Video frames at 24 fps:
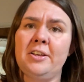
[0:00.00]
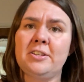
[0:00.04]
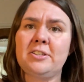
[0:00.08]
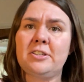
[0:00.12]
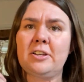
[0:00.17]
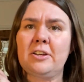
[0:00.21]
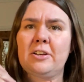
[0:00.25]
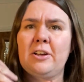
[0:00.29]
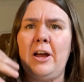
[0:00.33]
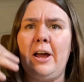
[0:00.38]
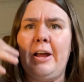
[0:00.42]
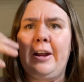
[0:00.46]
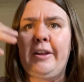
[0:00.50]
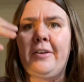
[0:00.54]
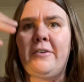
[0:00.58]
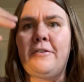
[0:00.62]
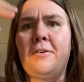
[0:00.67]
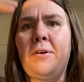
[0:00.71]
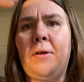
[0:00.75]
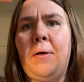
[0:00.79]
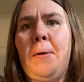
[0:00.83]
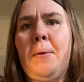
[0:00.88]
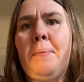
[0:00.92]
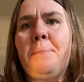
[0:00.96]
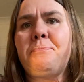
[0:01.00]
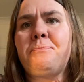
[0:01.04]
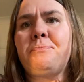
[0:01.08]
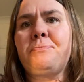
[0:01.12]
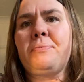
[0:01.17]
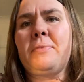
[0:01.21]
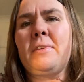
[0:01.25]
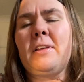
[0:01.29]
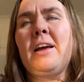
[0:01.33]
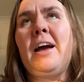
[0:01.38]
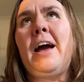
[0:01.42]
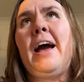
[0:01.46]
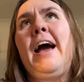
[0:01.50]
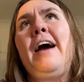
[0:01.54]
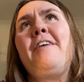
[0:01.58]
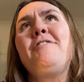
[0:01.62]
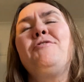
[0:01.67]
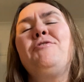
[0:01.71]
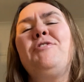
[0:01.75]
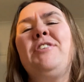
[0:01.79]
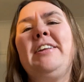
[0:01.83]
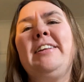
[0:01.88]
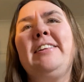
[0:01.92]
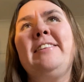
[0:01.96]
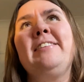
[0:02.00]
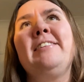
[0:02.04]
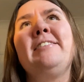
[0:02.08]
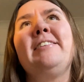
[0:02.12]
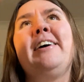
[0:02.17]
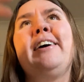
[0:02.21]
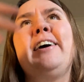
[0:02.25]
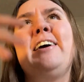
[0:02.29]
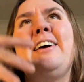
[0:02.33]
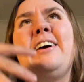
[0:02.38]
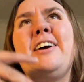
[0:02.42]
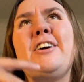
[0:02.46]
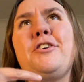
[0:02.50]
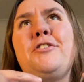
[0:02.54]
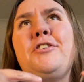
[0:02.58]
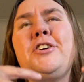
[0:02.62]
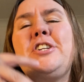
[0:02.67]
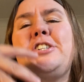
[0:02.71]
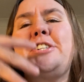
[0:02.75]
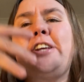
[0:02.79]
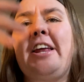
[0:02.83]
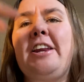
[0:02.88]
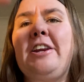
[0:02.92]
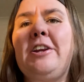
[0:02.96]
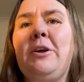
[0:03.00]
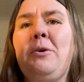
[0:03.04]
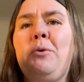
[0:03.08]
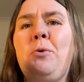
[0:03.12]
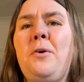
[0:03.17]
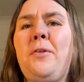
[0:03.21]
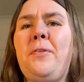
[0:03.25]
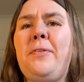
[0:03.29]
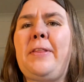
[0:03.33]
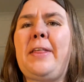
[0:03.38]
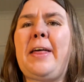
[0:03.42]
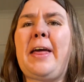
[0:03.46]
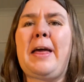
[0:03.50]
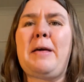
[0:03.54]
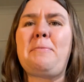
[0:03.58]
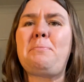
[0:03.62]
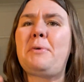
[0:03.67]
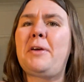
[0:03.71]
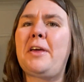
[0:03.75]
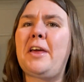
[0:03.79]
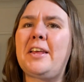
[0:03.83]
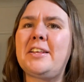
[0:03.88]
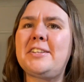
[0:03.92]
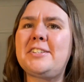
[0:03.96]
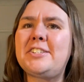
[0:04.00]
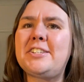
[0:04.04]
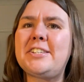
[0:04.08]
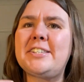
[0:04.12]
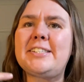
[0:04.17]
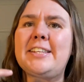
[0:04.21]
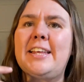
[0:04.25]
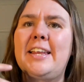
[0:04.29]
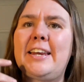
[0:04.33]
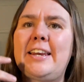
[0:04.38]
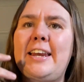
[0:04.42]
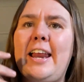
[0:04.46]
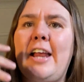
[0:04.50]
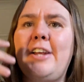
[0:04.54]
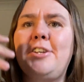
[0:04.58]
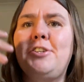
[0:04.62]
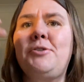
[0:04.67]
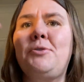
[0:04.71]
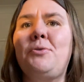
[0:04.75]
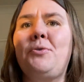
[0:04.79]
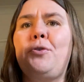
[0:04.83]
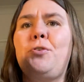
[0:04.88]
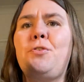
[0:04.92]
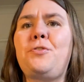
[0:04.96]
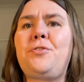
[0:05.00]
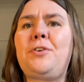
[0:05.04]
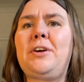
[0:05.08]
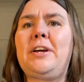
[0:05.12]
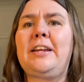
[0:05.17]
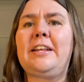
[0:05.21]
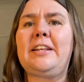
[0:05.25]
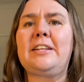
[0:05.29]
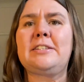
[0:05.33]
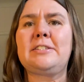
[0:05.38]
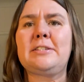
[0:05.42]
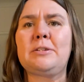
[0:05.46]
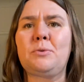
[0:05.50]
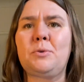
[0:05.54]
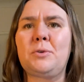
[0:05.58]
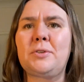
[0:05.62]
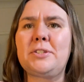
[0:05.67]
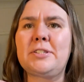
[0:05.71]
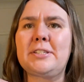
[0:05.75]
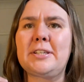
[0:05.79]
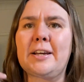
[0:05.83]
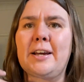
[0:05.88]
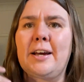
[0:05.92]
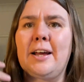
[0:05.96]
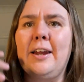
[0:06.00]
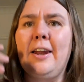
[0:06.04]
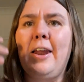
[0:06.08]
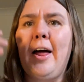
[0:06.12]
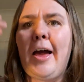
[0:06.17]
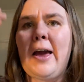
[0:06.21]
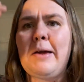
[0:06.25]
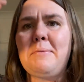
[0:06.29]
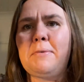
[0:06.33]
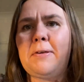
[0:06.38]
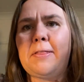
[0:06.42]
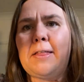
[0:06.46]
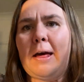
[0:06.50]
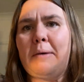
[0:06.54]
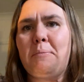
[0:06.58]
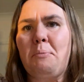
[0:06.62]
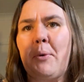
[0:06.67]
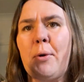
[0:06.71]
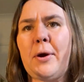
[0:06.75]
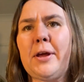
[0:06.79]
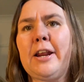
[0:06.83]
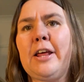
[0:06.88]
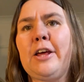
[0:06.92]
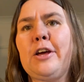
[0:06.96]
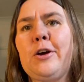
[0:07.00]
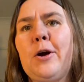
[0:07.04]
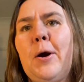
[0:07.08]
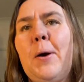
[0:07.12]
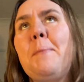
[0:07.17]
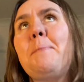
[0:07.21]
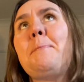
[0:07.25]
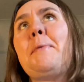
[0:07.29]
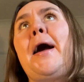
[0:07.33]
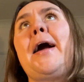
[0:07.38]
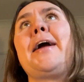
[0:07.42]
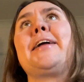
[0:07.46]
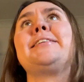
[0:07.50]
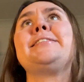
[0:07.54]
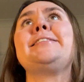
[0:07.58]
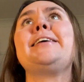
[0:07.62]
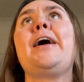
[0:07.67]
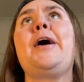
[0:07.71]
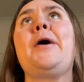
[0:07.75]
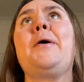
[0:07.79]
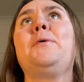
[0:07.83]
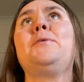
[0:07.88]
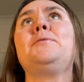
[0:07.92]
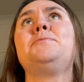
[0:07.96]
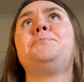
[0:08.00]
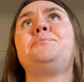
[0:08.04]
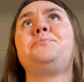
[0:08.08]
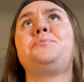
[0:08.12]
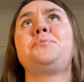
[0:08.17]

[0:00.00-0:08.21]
So kind of, I haven't written a crescendo on there, but it's just a natural feeling to want to climb at that point and come back down.